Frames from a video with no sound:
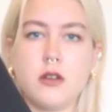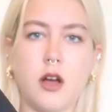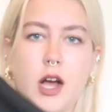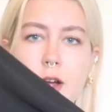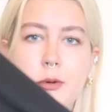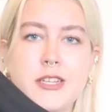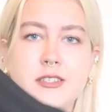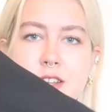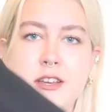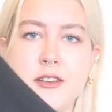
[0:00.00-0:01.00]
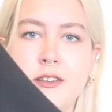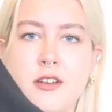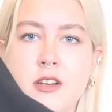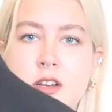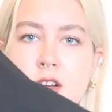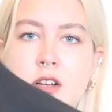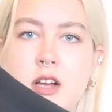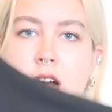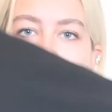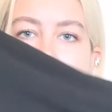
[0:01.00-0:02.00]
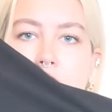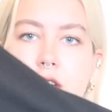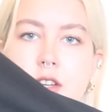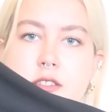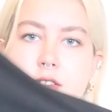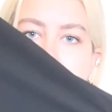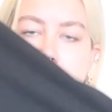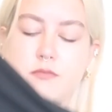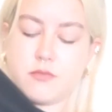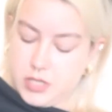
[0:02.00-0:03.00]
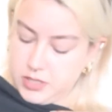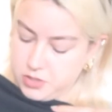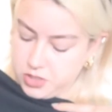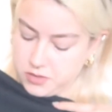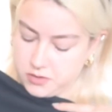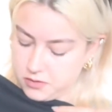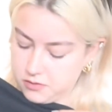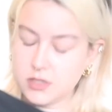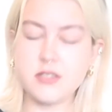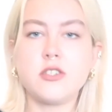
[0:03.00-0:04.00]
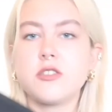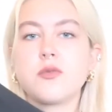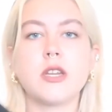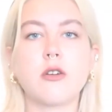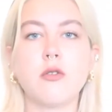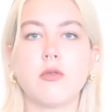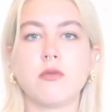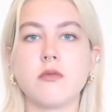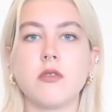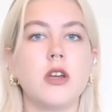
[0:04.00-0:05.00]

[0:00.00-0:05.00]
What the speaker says: high-waisted, and it's just really cool.